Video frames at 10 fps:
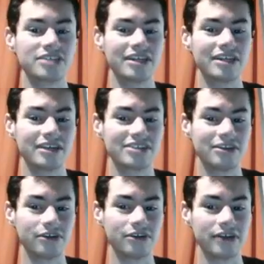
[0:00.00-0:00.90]
it's
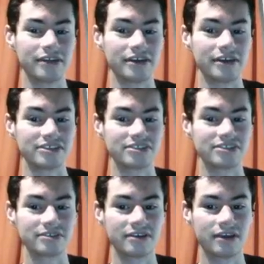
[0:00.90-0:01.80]
going to look like
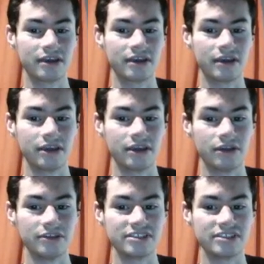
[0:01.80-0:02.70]
this.
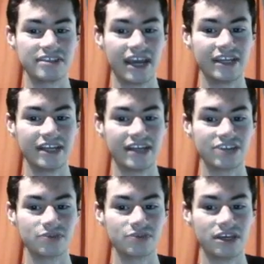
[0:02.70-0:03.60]
These tiny
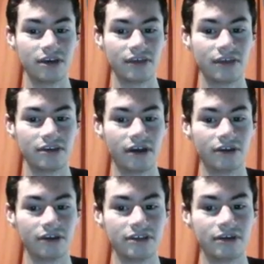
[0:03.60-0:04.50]
dots right here that you could
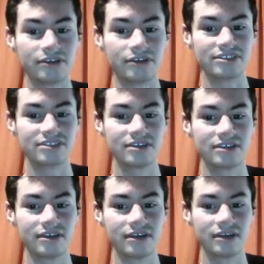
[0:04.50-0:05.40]
hardly notice.
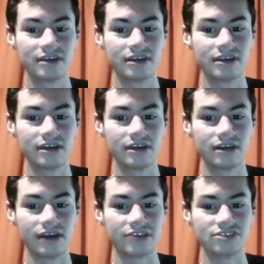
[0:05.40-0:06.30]

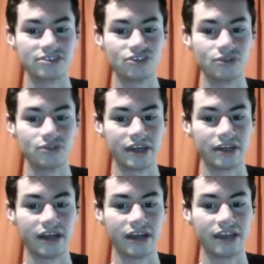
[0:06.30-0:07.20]
I actually drew like
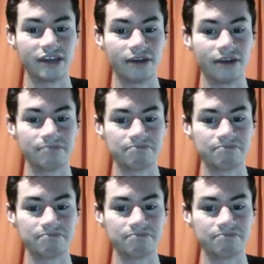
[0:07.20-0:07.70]
a line there.